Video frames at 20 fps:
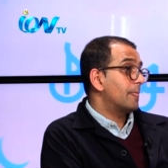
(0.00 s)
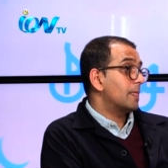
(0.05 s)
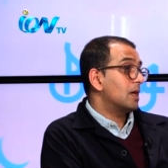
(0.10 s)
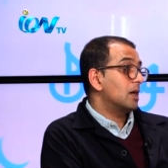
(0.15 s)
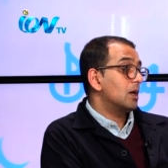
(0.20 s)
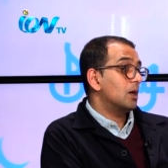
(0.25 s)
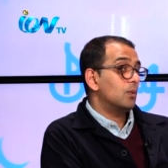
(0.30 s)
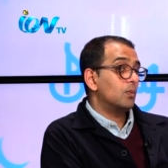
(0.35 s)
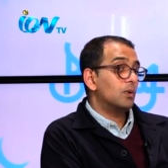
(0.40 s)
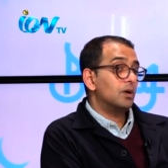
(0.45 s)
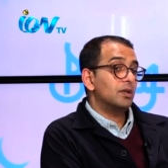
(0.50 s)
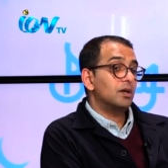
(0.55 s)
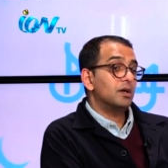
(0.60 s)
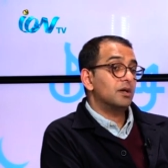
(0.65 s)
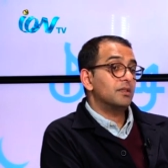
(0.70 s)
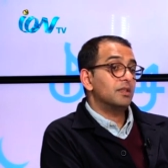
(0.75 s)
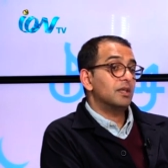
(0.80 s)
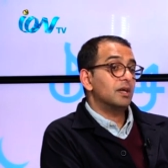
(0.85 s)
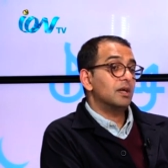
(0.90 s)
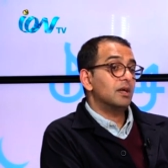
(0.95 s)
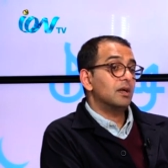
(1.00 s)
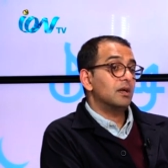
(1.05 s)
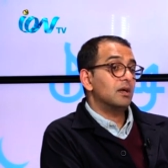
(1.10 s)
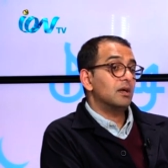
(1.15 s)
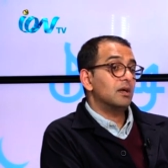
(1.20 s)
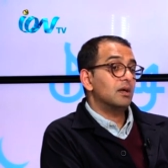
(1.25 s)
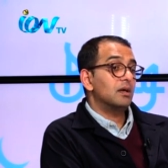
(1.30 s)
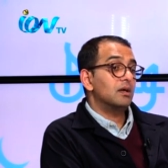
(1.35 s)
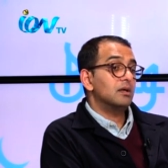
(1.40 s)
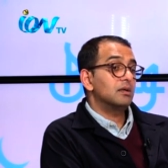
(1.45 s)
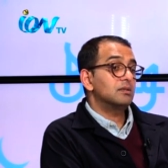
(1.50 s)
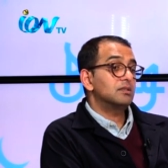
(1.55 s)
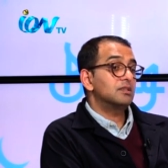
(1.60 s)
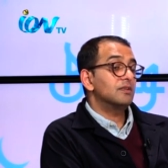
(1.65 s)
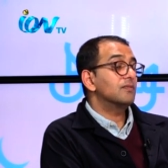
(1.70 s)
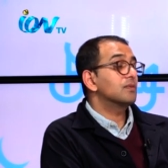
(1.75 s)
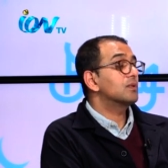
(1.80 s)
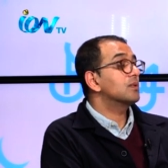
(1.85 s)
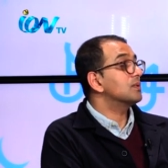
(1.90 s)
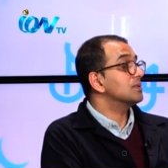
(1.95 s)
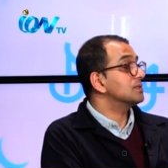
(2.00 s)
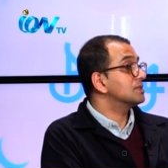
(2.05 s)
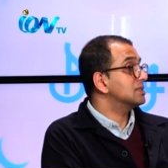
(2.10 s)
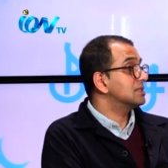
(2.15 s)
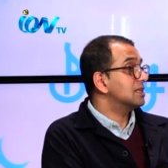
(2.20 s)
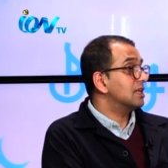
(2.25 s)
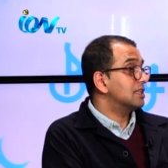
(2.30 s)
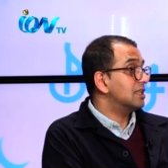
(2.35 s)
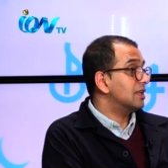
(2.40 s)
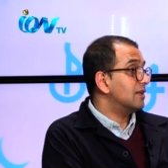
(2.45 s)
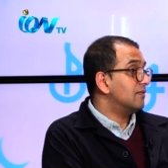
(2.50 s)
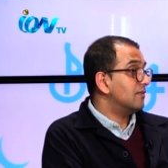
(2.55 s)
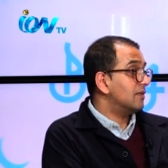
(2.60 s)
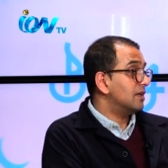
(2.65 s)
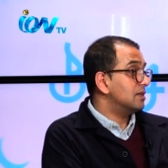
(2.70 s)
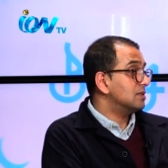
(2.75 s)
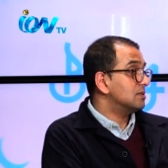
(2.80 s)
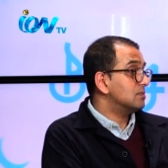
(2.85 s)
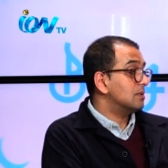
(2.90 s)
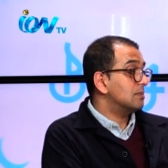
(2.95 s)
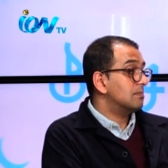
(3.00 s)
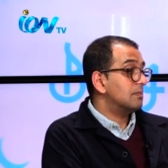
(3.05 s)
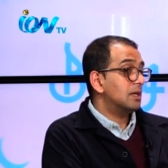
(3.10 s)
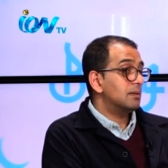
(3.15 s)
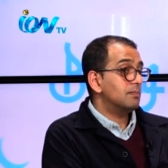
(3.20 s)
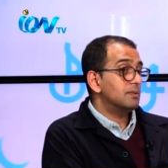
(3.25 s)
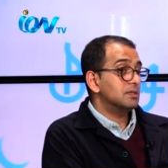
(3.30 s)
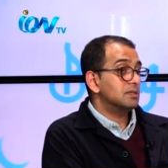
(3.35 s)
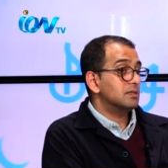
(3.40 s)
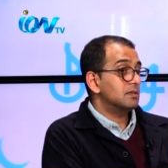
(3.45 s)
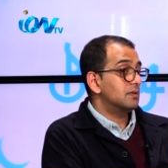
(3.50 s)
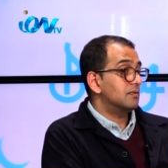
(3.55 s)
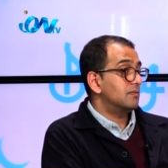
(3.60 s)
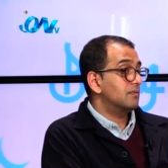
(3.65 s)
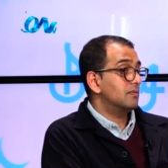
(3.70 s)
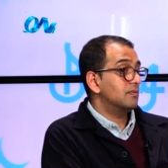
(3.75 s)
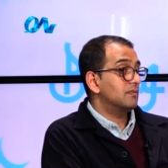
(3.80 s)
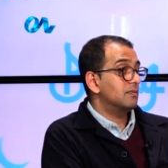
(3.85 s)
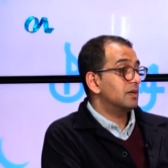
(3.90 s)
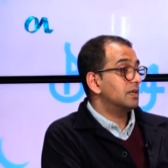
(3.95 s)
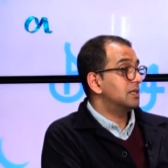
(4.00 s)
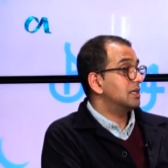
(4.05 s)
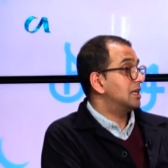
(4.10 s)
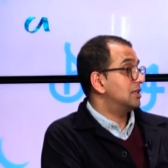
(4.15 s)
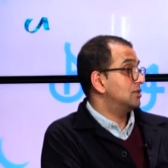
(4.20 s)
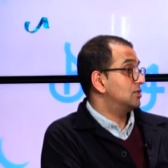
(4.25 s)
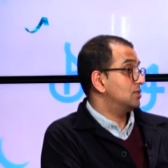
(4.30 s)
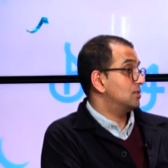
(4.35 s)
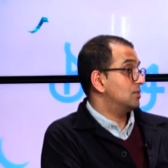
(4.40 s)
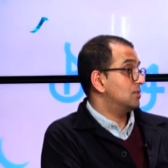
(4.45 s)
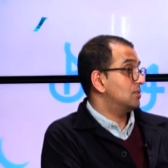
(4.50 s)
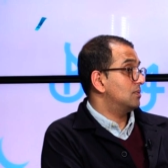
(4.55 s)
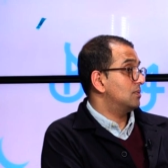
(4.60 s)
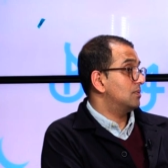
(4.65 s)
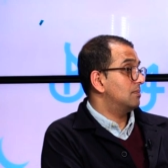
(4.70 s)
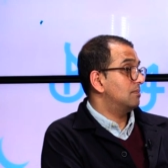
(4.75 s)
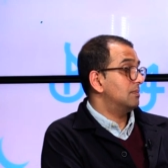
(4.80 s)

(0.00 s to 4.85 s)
what are their difficulties that they face with, maybe sort of financial,